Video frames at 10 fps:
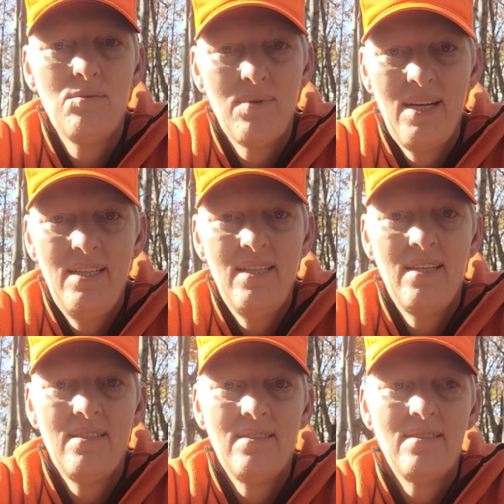rainy
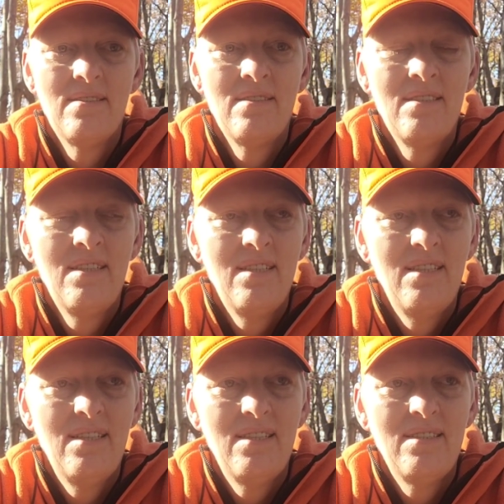days,
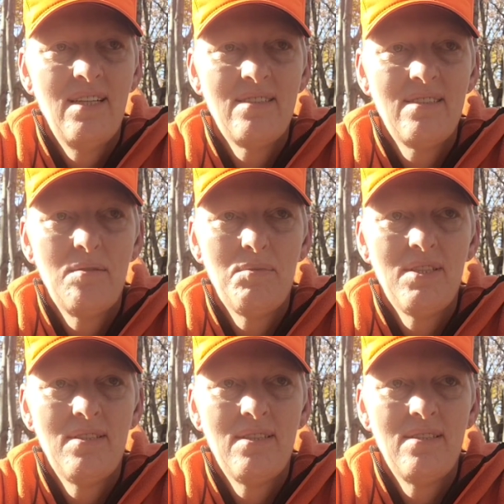and that's
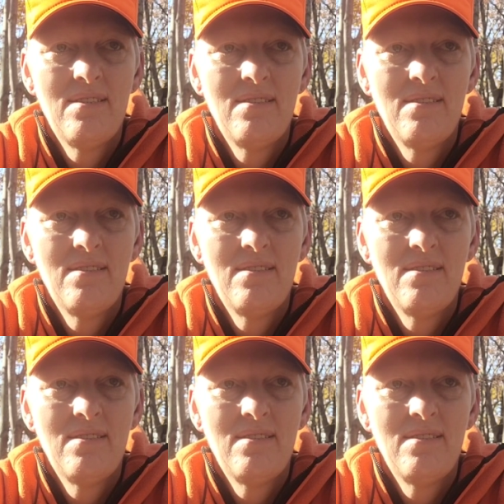something that